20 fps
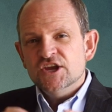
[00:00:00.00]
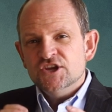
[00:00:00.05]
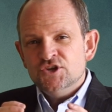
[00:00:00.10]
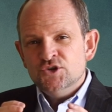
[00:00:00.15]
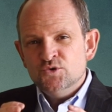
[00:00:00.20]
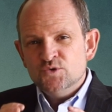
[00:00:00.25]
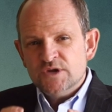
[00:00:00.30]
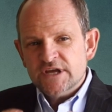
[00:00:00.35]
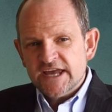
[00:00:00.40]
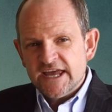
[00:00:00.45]

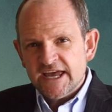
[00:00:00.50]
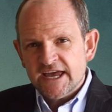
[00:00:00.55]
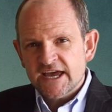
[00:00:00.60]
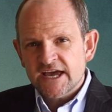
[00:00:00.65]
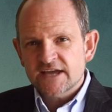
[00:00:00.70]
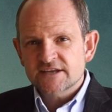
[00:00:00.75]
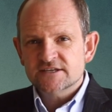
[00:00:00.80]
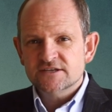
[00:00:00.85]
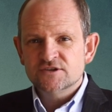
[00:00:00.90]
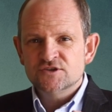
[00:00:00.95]
You
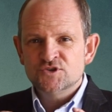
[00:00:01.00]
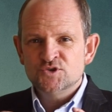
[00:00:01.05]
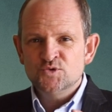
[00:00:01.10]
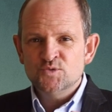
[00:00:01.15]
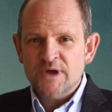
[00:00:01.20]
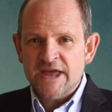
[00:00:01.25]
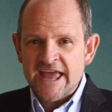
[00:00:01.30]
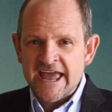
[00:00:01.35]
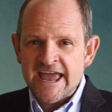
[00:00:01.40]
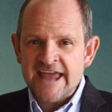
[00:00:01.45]
can't
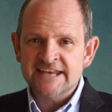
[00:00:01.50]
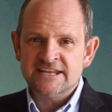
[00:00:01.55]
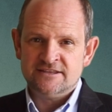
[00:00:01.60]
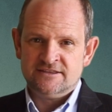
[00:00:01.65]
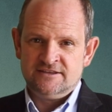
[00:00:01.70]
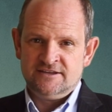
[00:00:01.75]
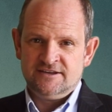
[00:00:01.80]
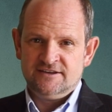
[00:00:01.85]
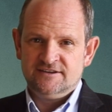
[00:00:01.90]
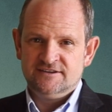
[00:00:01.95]
do
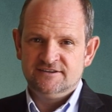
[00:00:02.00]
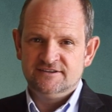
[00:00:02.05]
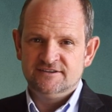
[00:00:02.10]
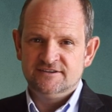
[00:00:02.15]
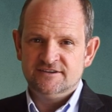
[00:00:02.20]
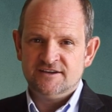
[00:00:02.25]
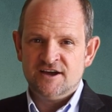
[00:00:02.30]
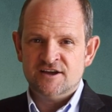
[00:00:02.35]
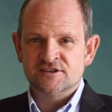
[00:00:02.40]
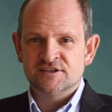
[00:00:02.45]
anything
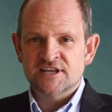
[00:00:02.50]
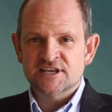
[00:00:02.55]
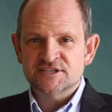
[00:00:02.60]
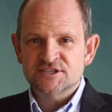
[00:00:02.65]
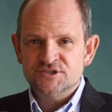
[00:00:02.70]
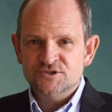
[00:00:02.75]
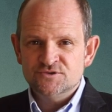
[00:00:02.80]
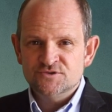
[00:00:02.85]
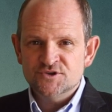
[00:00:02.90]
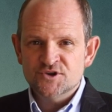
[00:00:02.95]

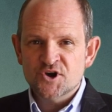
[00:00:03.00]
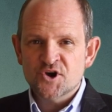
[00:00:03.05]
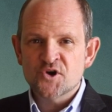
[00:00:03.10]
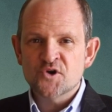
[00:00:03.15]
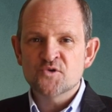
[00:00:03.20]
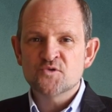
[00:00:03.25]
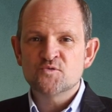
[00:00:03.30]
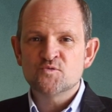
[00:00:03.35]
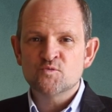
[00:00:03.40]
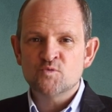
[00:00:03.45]
unless you
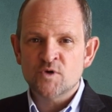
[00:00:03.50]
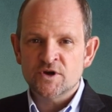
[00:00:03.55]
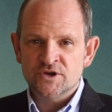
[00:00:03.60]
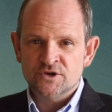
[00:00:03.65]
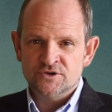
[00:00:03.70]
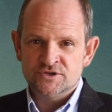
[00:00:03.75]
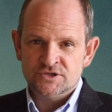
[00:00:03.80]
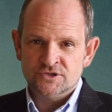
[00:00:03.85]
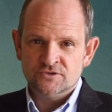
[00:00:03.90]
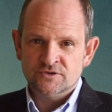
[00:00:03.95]
know what
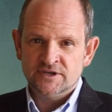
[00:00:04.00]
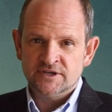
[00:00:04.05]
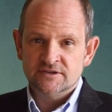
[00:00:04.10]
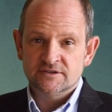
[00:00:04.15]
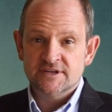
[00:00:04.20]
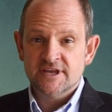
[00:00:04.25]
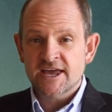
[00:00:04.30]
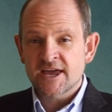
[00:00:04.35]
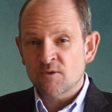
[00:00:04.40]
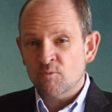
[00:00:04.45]
you're doing
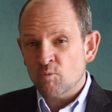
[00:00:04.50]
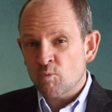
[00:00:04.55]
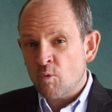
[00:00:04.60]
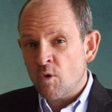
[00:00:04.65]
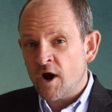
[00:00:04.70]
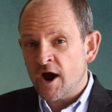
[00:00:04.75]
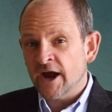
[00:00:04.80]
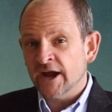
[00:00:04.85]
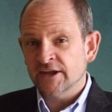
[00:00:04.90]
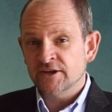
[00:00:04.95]
and
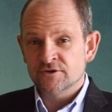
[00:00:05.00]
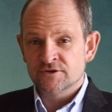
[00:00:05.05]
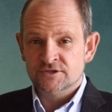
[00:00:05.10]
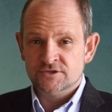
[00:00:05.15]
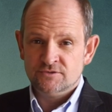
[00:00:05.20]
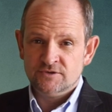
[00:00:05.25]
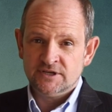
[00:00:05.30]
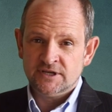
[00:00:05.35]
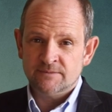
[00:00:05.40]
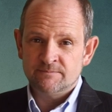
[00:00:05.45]
why you're
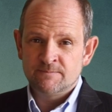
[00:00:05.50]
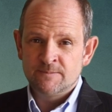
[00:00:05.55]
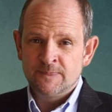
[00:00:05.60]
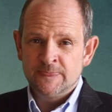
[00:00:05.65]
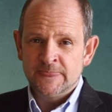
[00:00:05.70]
doing it.